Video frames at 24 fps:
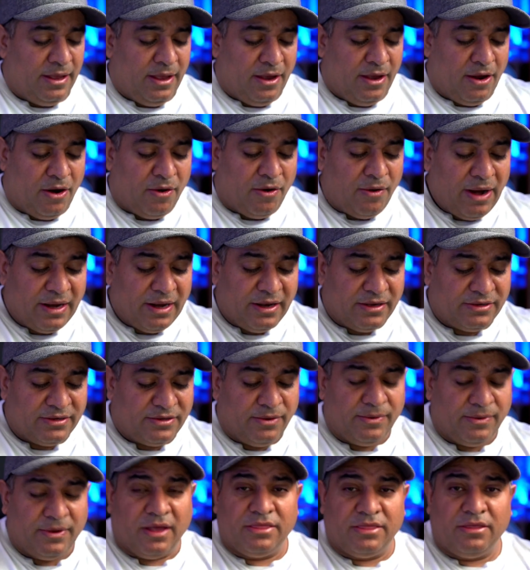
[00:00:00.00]
All right,
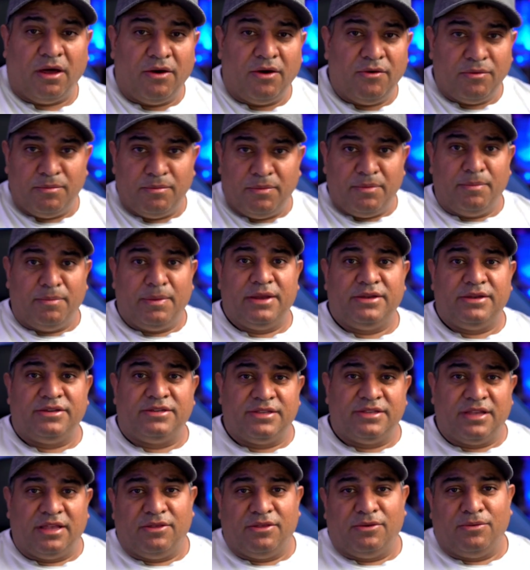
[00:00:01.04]
so we got the honorable mentions
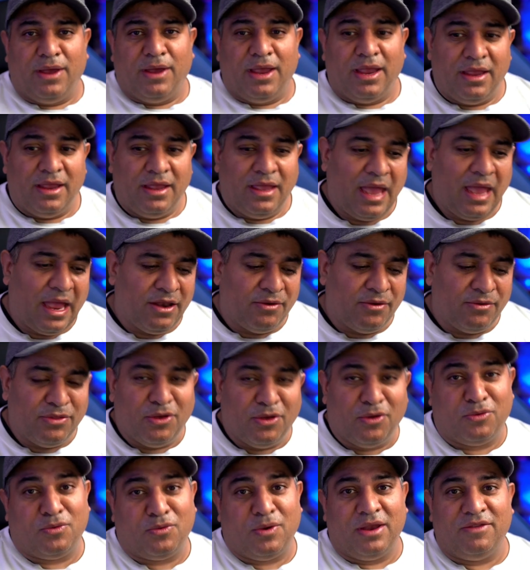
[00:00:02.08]
out of the way. I know
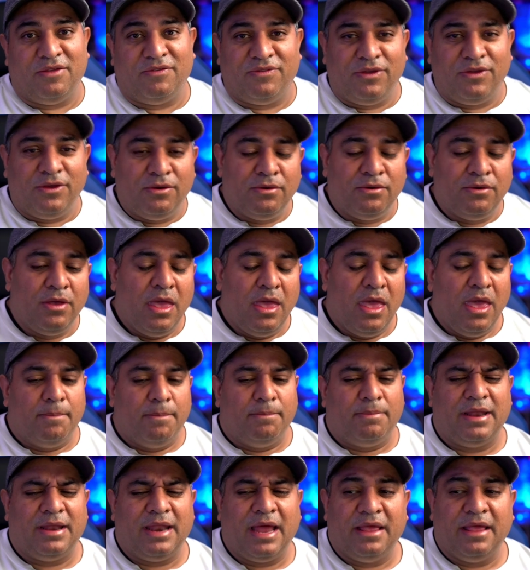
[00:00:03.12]
there were quite a few,
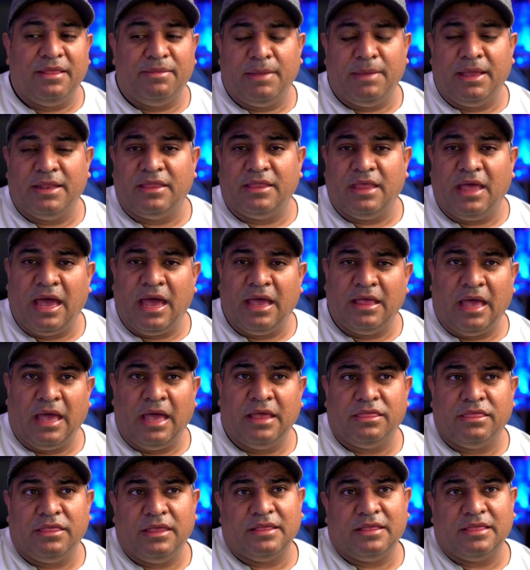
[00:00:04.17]
but I meant I, I
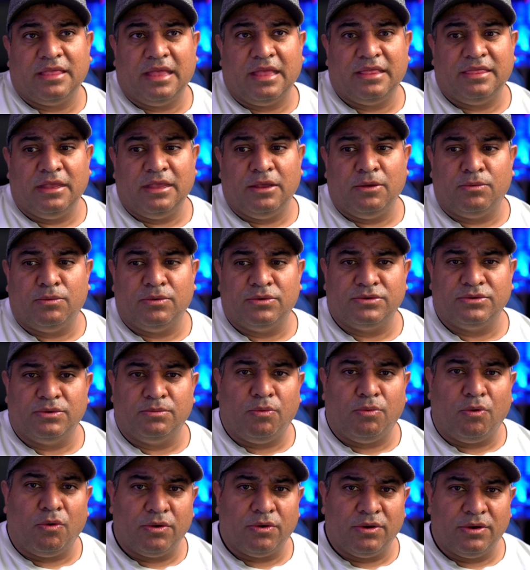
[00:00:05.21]
think that it was
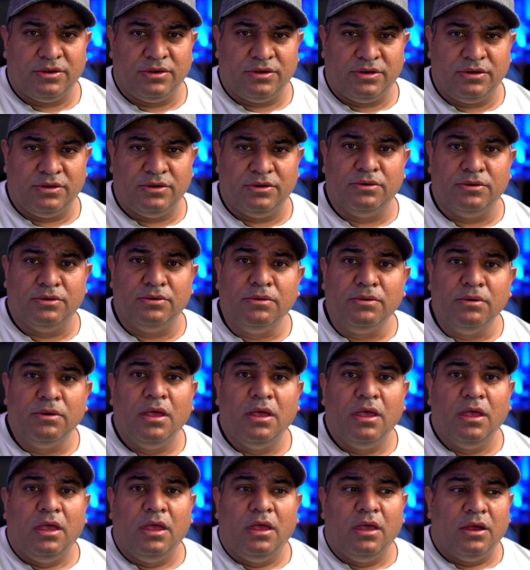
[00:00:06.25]
important to,
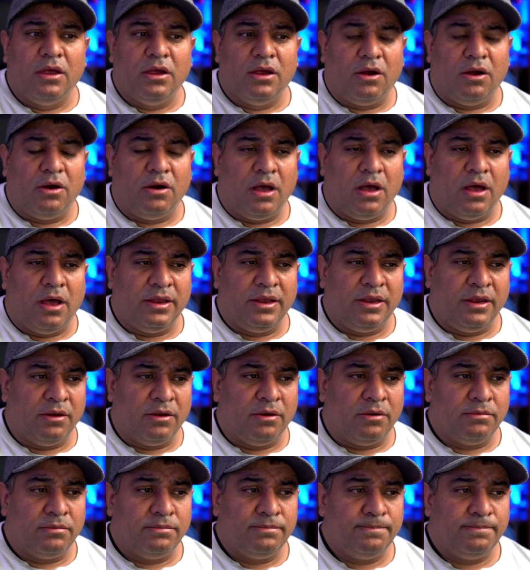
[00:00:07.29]
uh, you
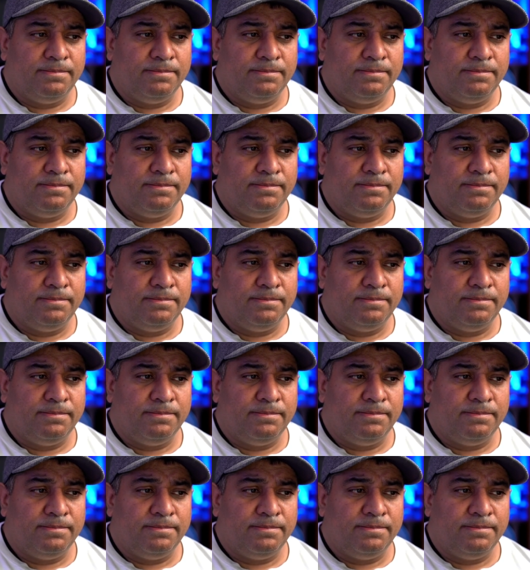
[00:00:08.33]
know,